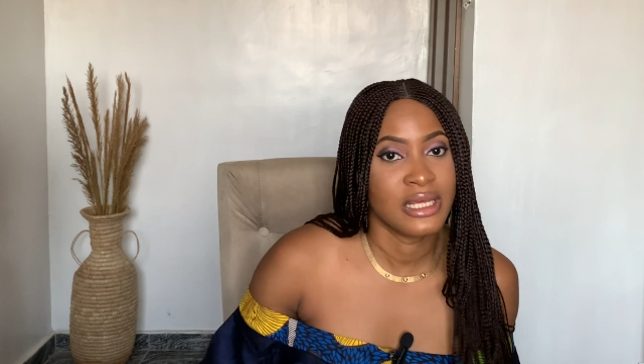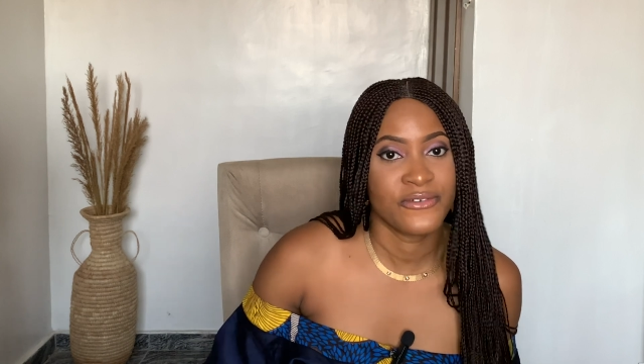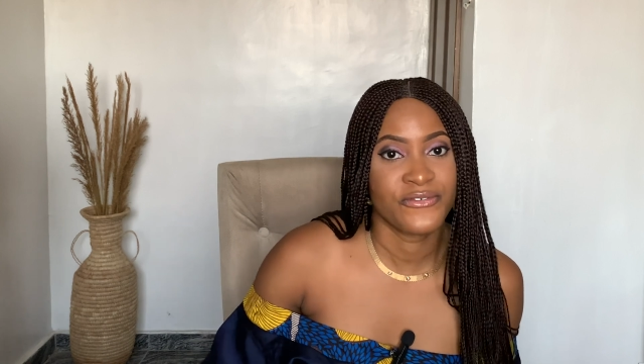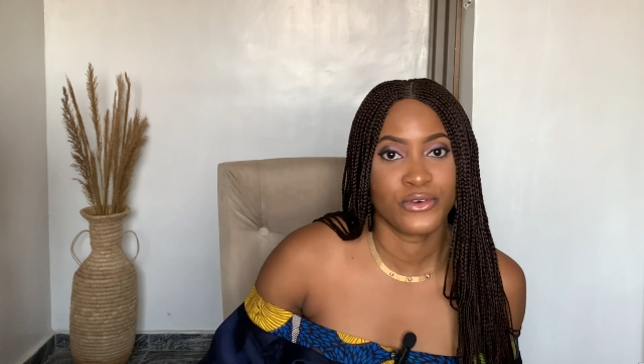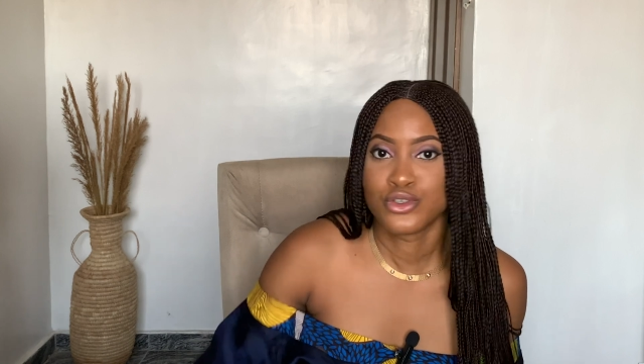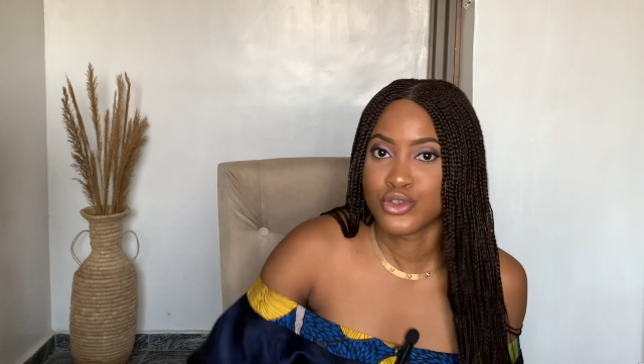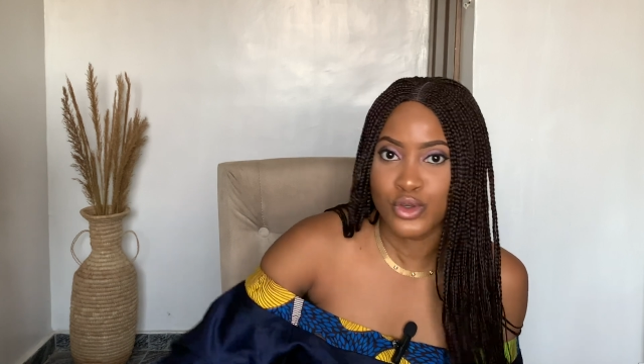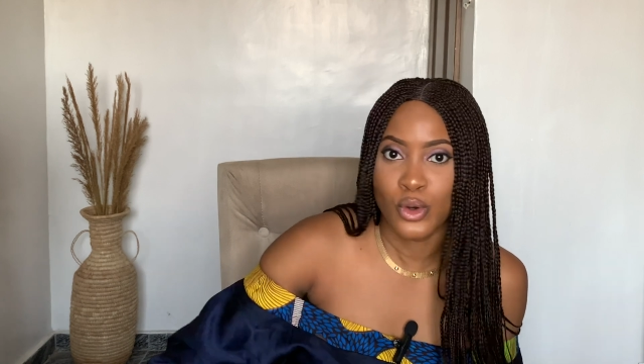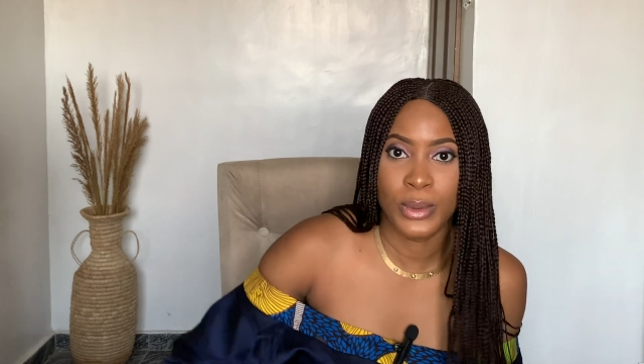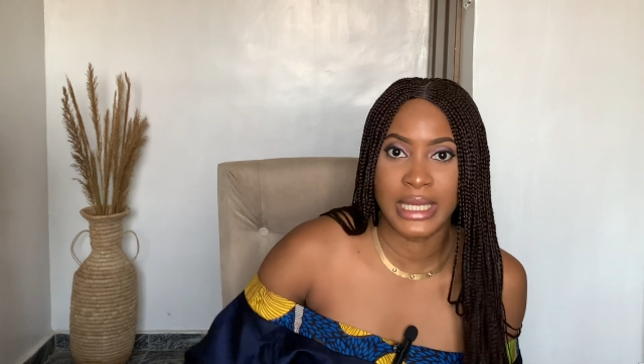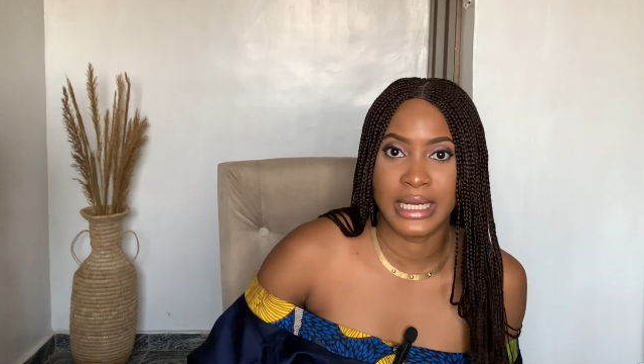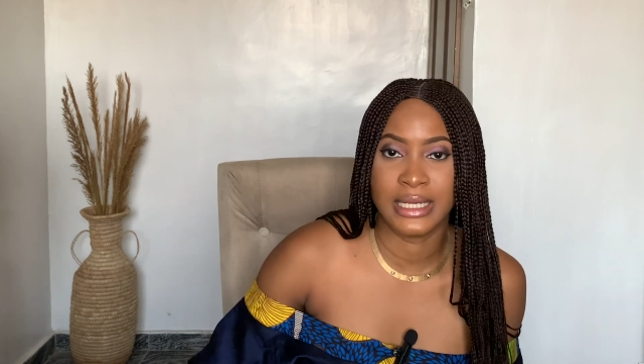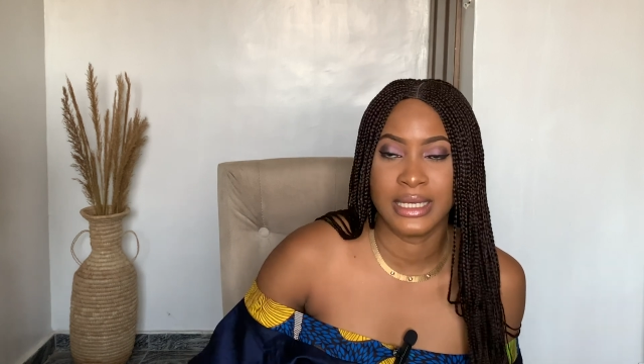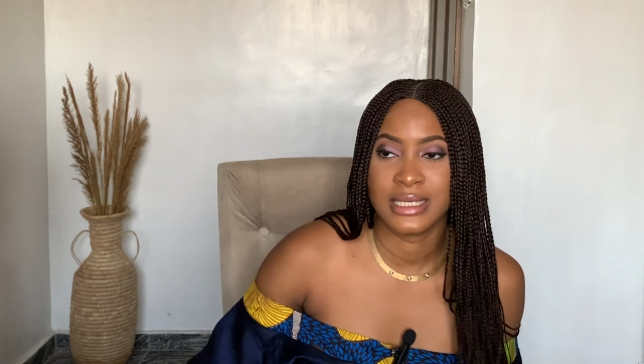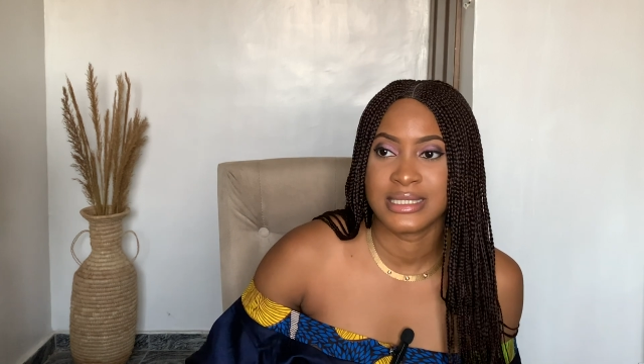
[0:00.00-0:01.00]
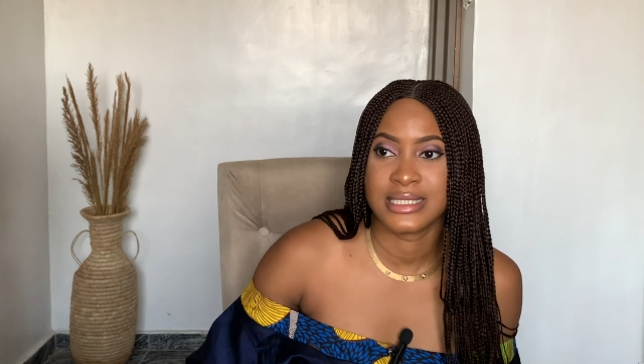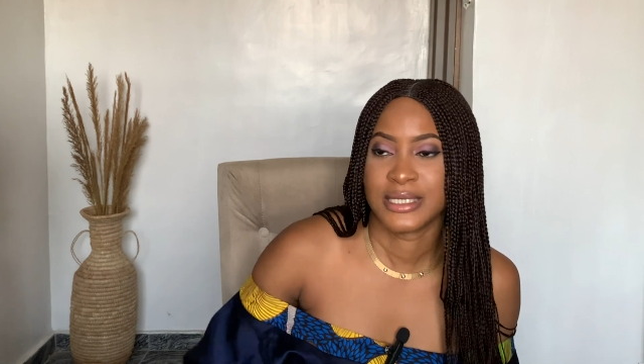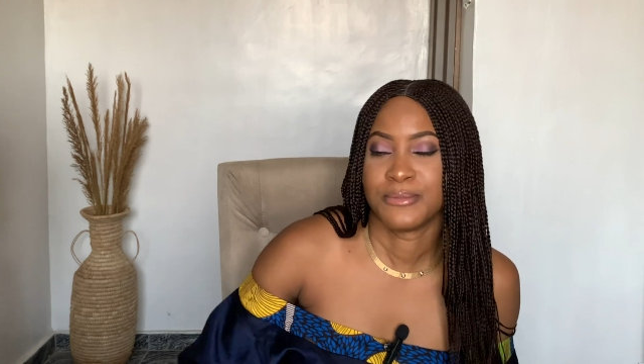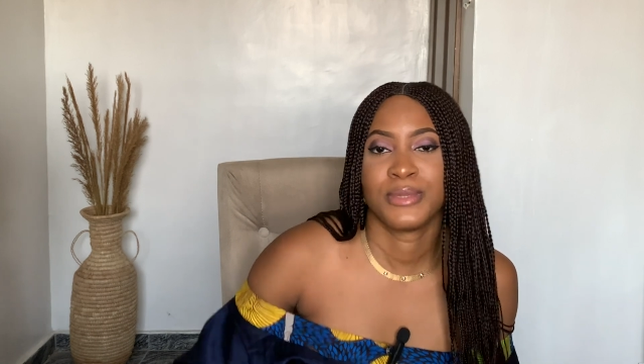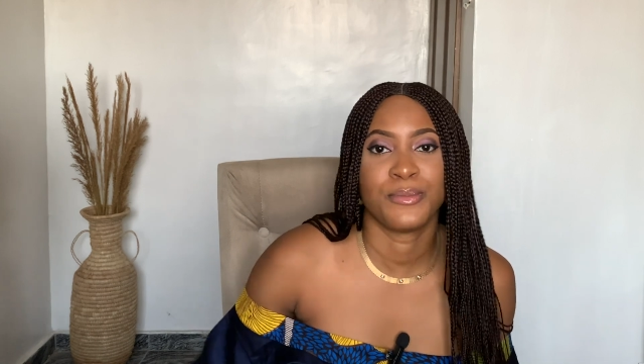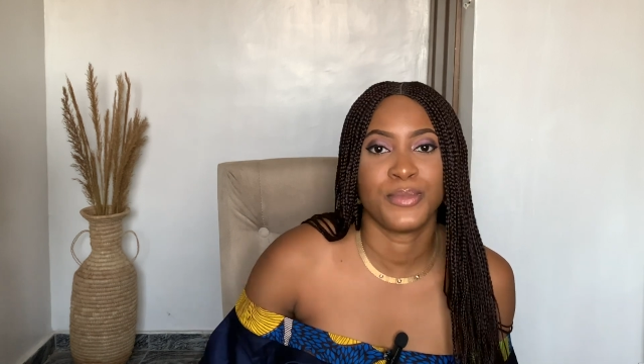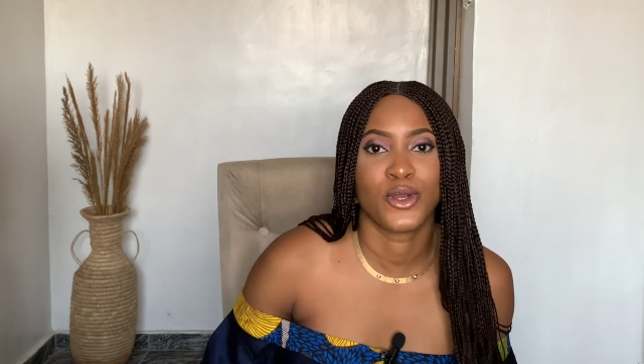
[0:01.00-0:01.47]
for sewing
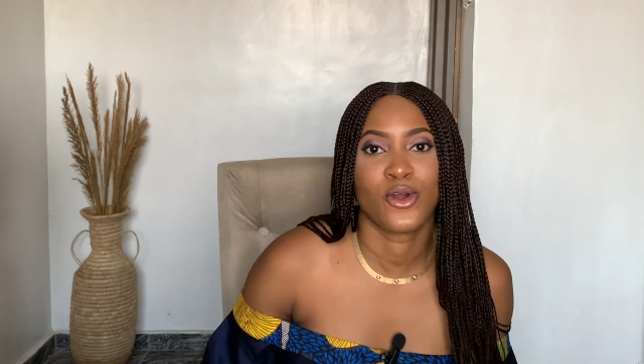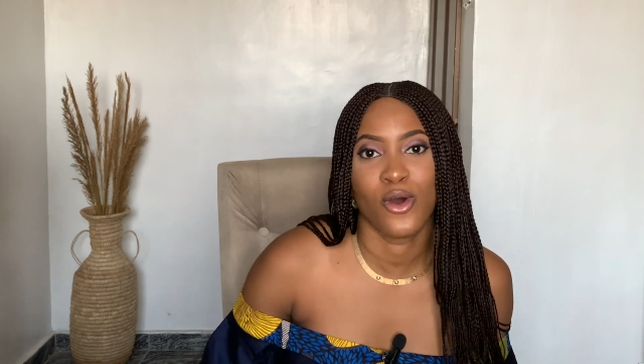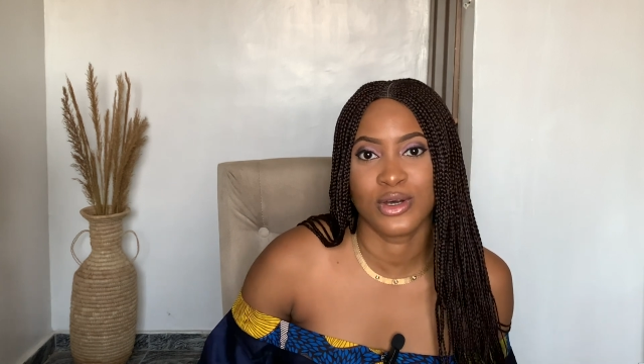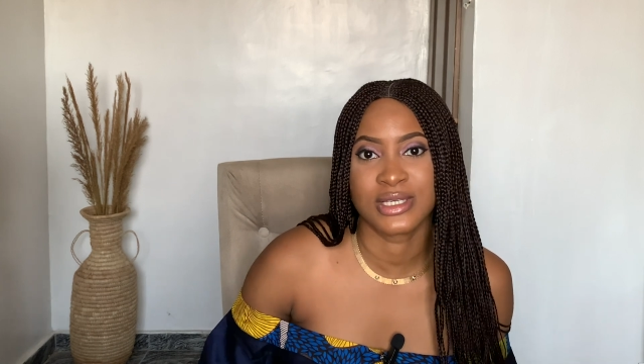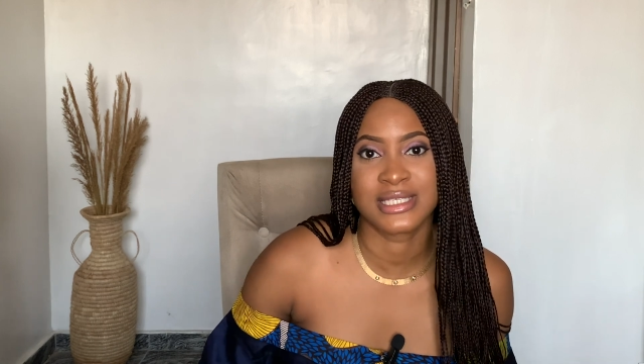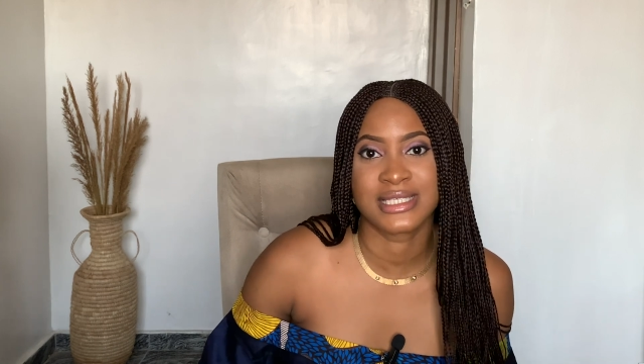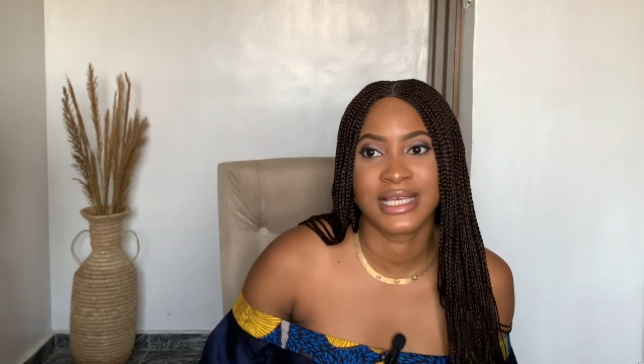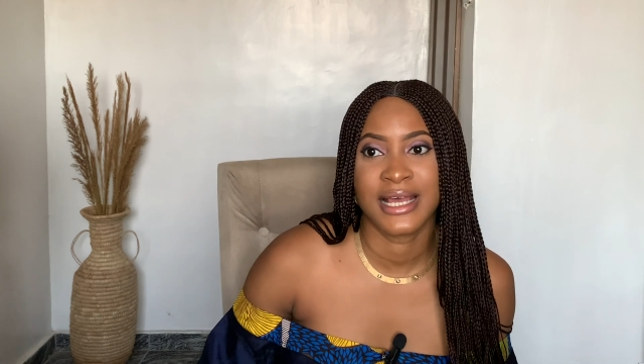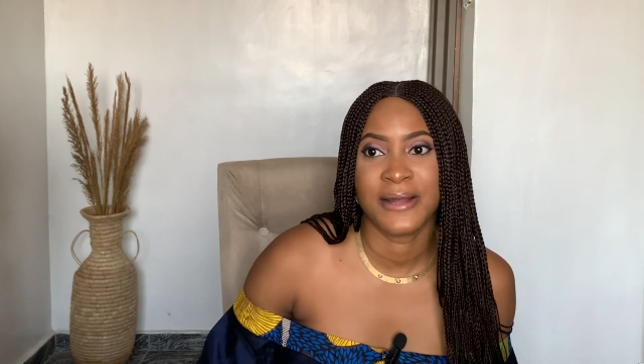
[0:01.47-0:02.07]
simply because